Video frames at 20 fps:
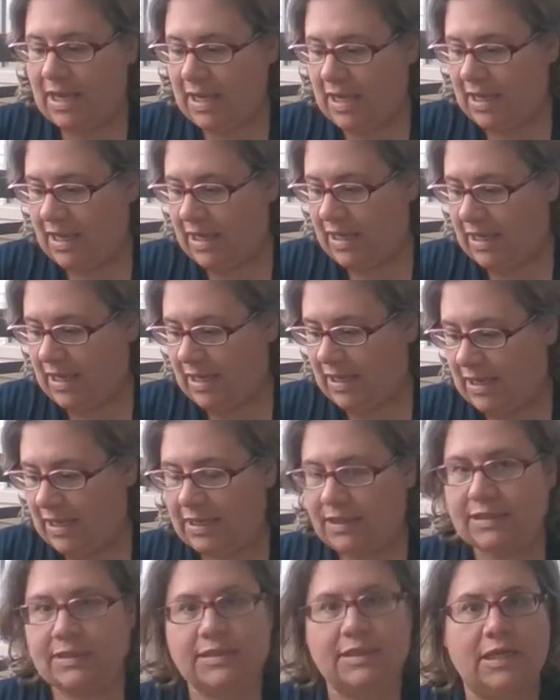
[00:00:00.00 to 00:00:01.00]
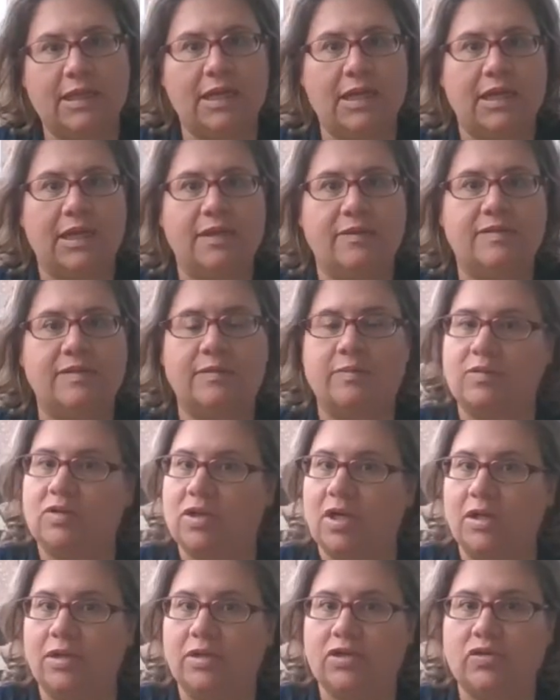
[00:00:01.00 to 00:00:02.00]
and some
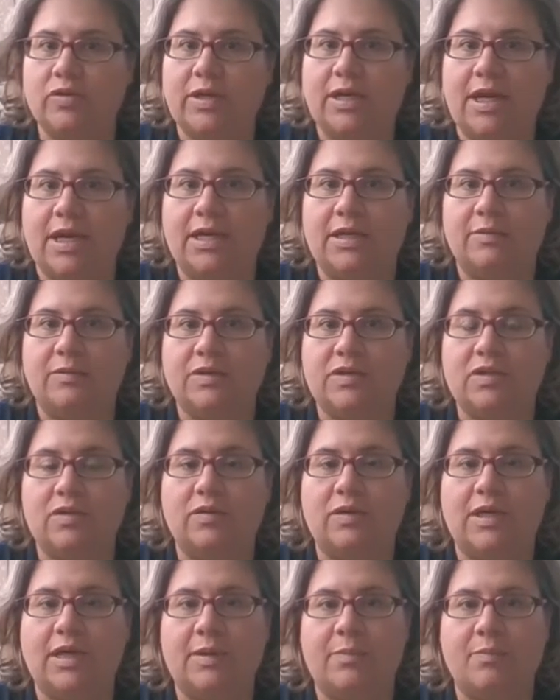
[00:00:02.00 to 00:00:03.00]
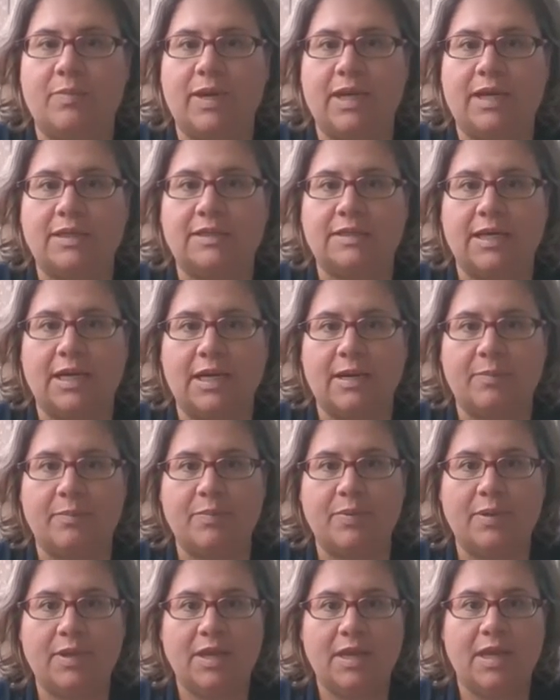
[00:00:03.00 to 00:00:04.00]
Dollar Tree items too that I picked up,
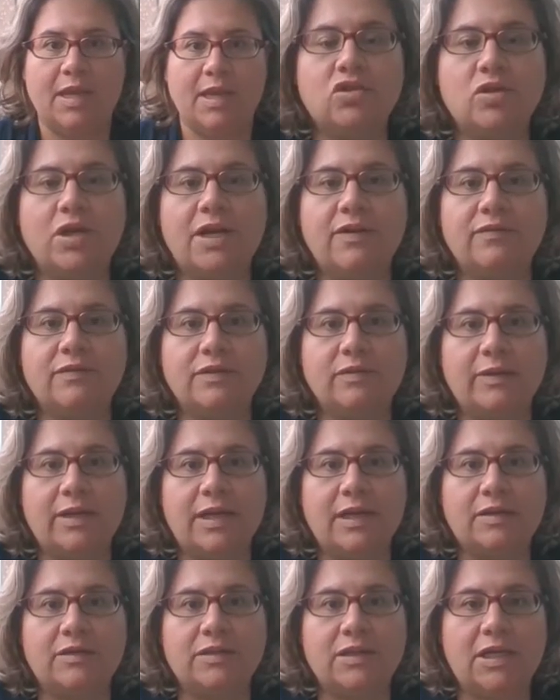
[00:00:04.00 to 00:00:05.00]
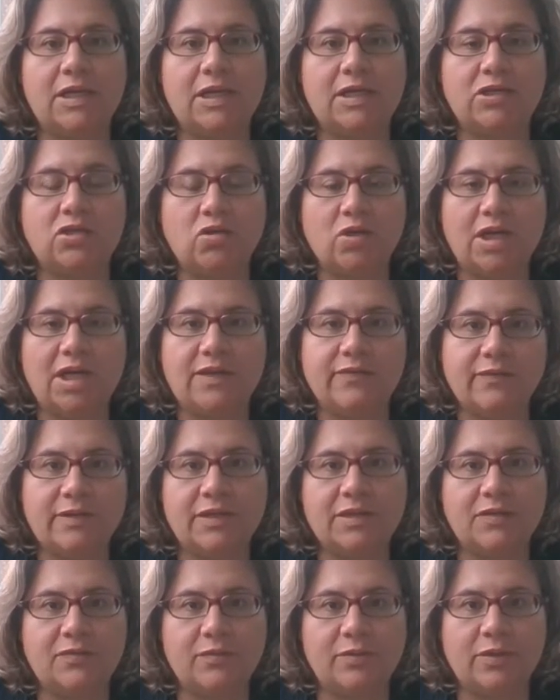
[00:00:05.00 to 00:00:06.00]
traveled around and
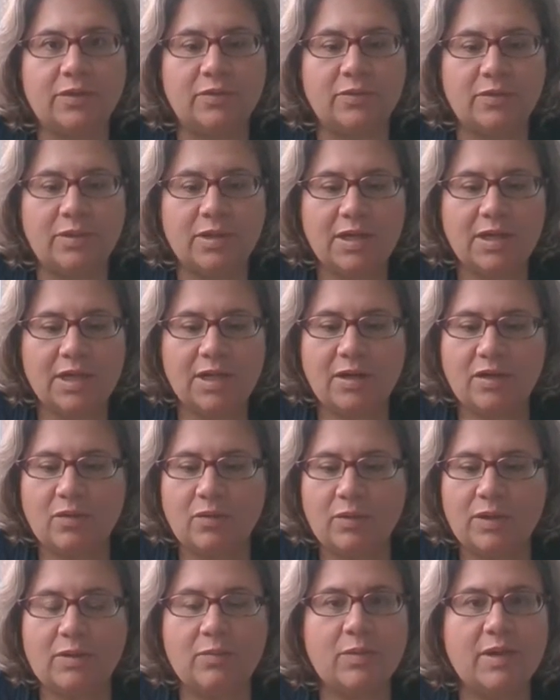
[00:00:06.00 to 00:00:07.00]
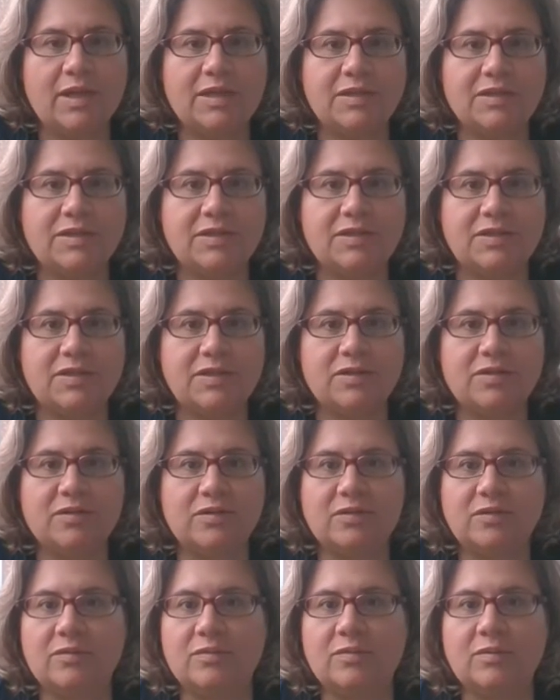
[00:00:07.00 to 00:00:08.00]
driving through. We went
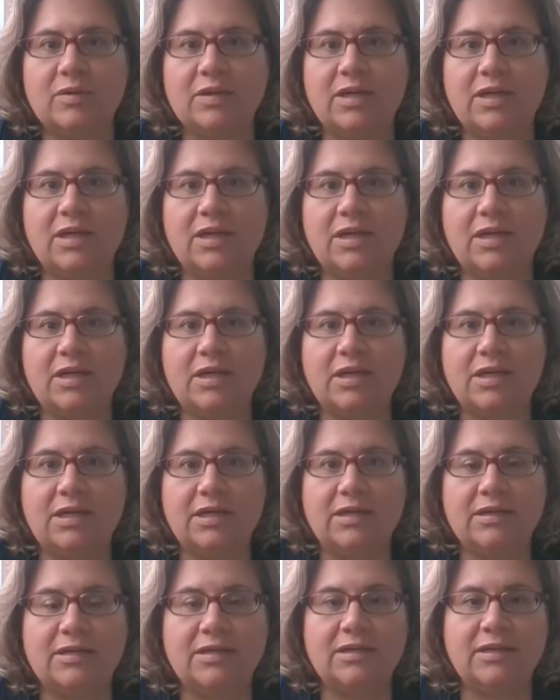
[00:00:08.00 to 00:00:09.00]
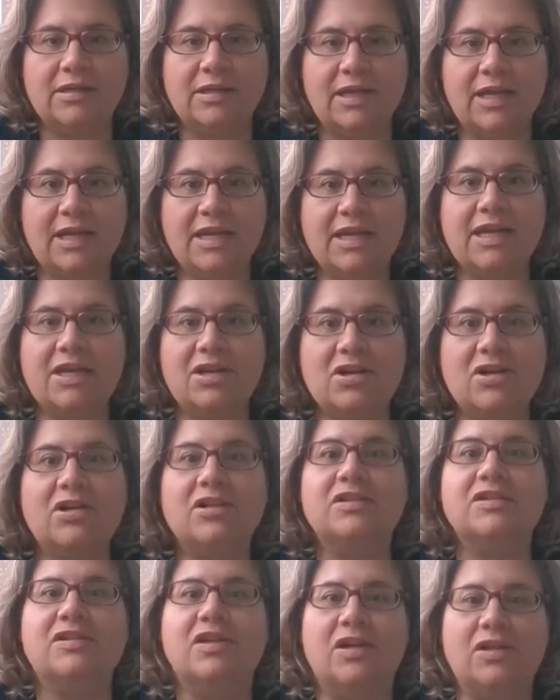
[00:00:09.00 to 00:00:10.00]
to any and
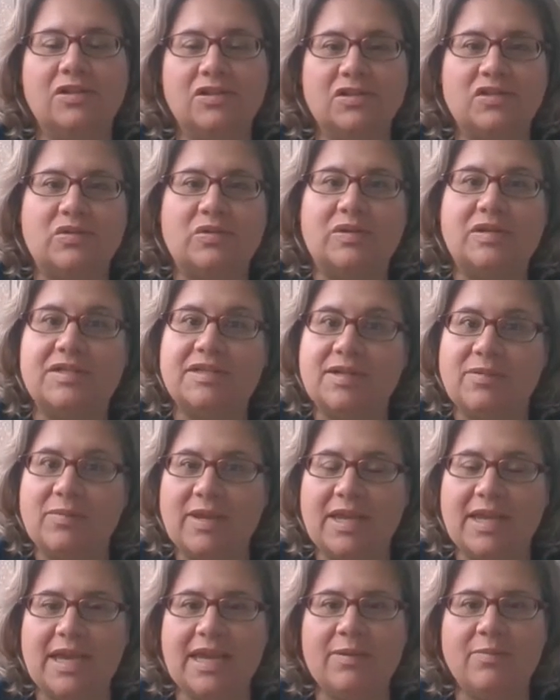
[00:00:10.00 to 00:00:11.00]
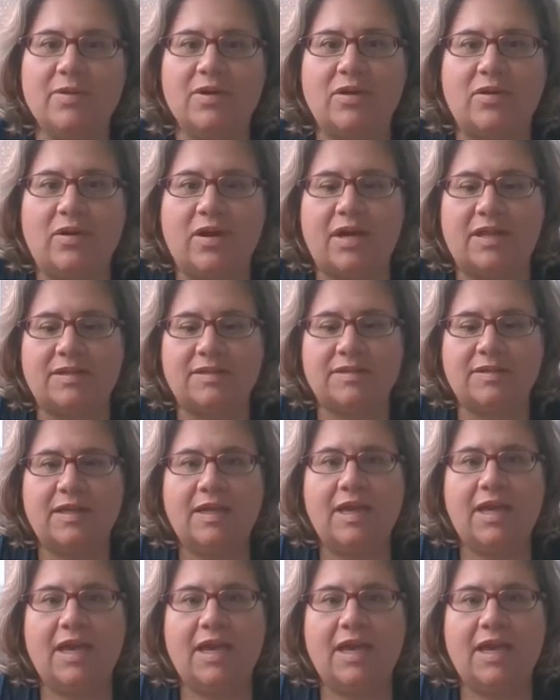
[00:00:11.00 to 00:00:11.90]
all dollar stores that we came across.